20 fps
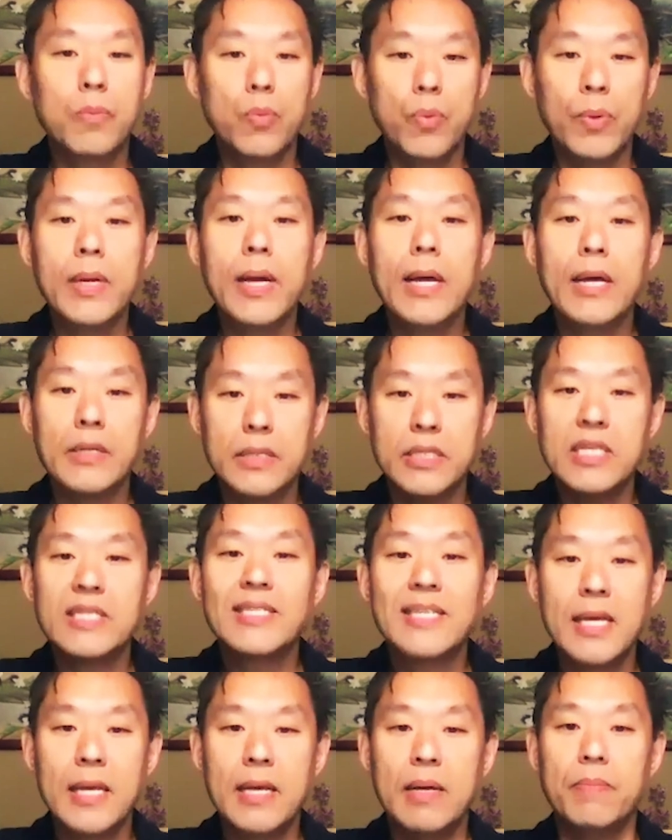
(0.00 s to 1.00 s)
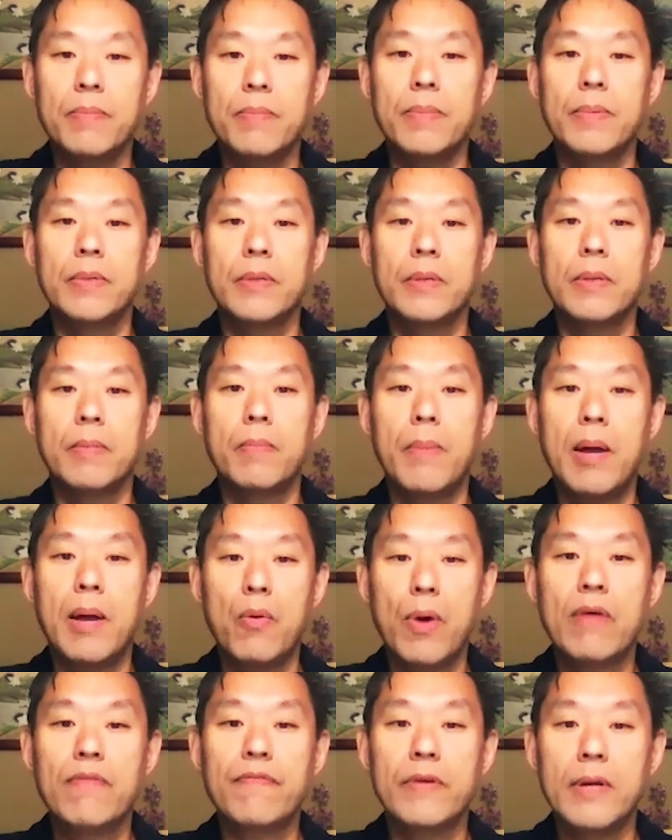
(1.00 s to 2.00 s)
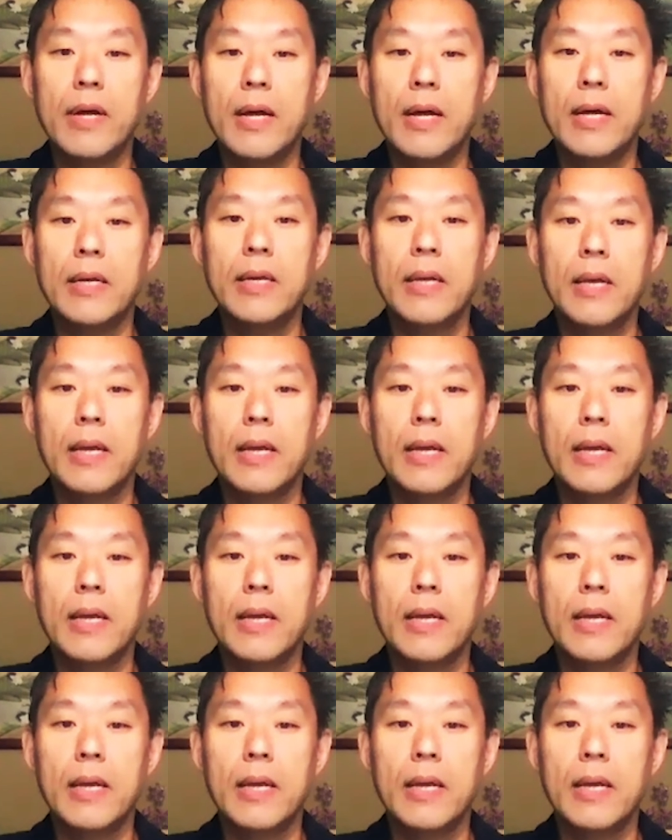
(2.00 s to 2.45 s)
as a team, my wife and I,